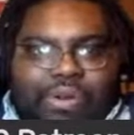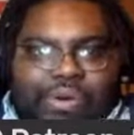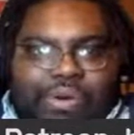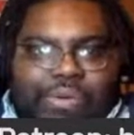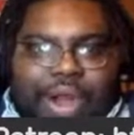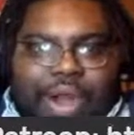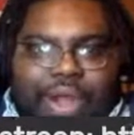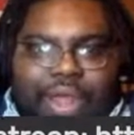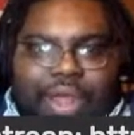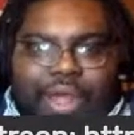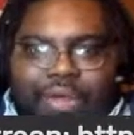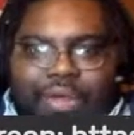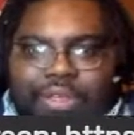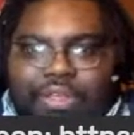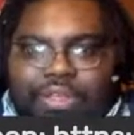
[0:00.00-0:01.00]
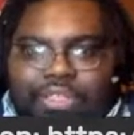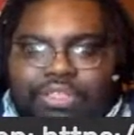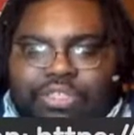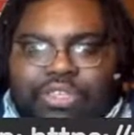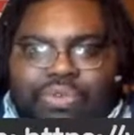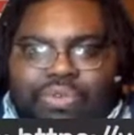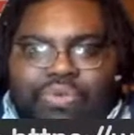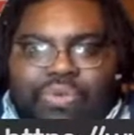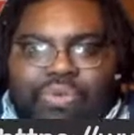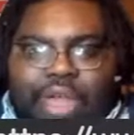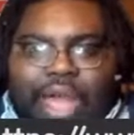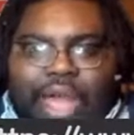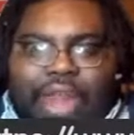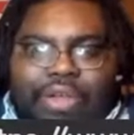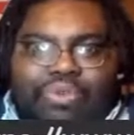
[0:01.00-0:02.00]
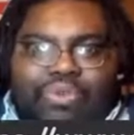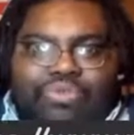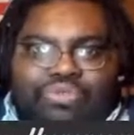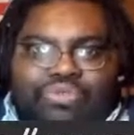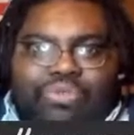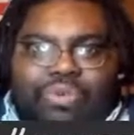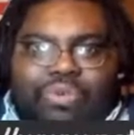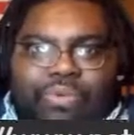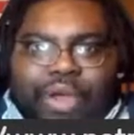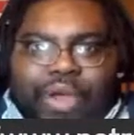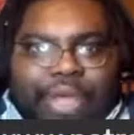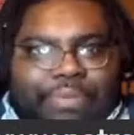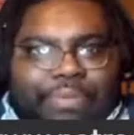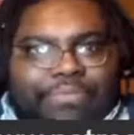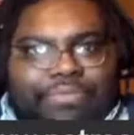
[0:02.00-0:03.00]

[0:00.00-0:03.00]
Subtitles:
on right now. See who got it, who doing what.